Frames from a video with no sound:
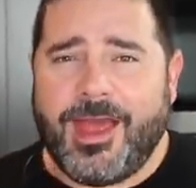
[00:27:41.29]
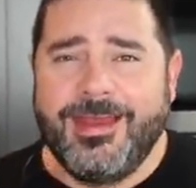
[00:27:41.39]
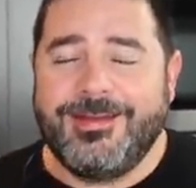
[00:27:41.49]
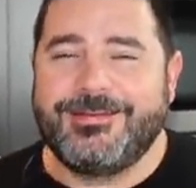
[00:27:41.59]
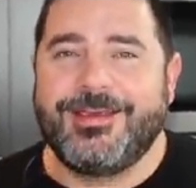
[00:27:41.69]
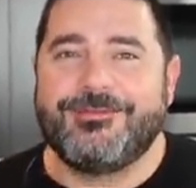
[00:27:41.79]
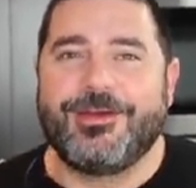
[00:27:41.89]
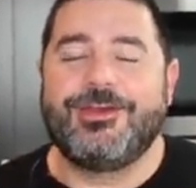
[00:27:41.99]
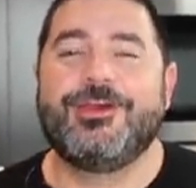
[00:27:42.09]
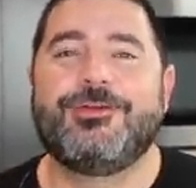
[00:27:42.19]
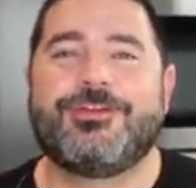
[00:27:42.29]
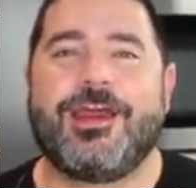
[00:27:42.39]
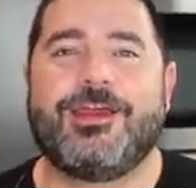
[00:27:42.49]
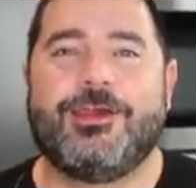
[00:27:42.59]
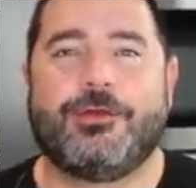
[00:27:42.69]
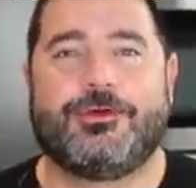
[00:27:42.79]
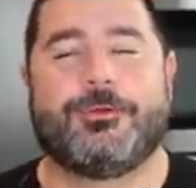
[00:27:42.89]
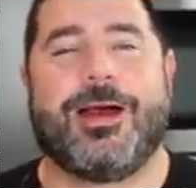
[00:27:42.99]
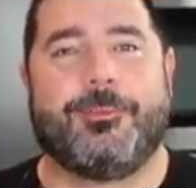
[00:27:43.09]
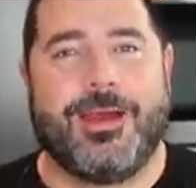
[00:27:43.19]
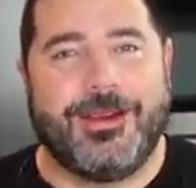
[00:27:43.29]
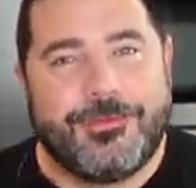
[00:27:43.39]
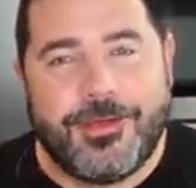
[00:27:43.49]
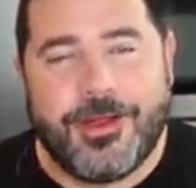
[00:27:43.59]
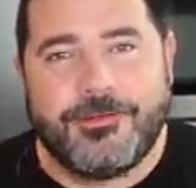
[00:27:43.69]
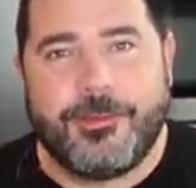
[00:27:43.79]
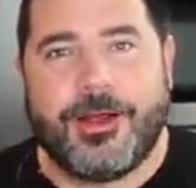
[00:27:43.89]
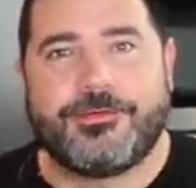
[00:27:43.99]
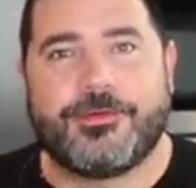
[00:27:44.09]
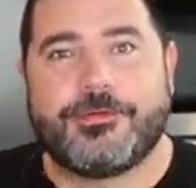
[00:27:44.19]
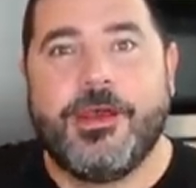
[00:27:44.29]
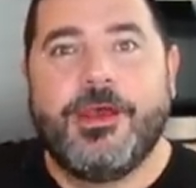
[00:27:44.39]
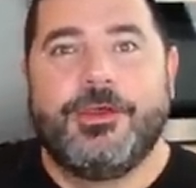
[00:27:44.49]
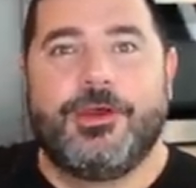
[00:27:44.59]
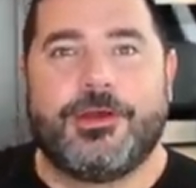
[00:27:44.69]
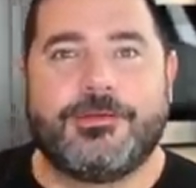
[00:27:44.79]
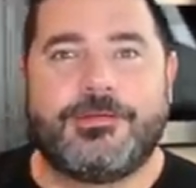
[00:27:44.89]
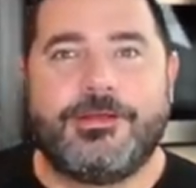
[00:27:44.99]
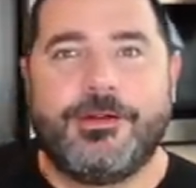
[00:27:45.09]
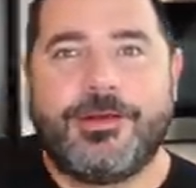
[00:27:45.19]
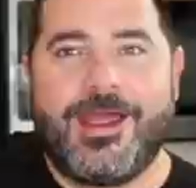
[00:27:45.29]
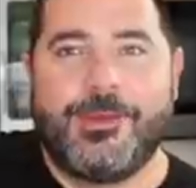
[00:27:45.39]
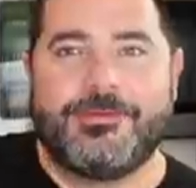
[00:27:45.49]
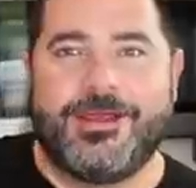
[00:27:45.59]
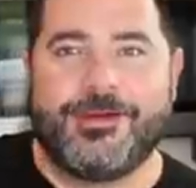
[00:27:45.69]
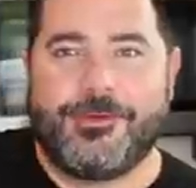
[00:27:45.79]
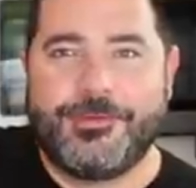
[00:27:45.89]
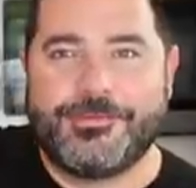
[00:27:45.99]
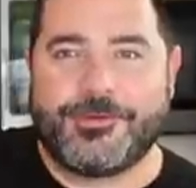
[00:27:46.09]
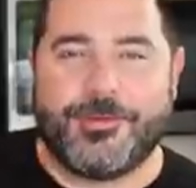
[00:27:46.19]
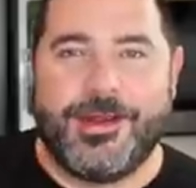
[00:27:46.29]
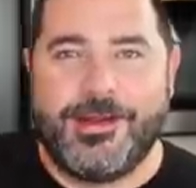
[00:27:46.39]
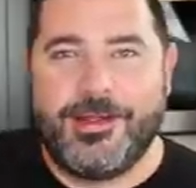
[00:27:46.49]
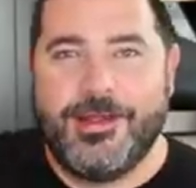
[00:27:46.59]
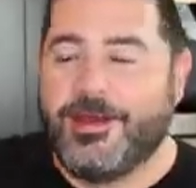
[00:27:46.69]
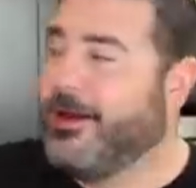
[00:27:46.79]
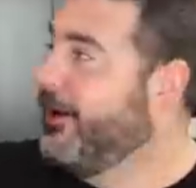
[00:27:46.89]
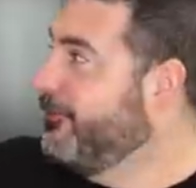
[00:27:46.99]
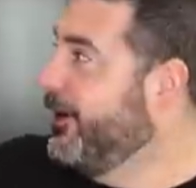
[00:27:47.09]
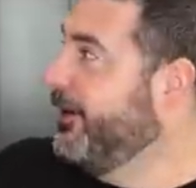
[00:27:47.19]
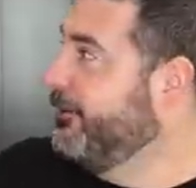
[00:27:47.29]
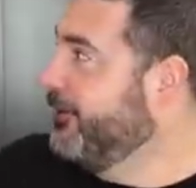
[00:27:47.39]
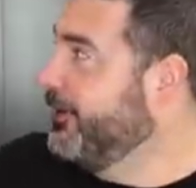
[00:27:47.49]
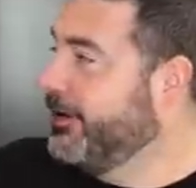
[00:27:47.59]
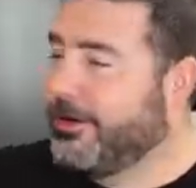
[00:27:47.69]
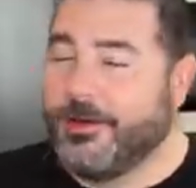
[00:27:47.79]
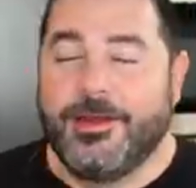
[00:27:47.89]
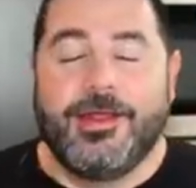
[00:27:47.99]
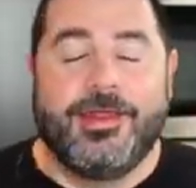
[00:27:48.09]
I need to give a huge thank you to my Patreon sponsors. You're going to see their names here on the screen, uh, right over here.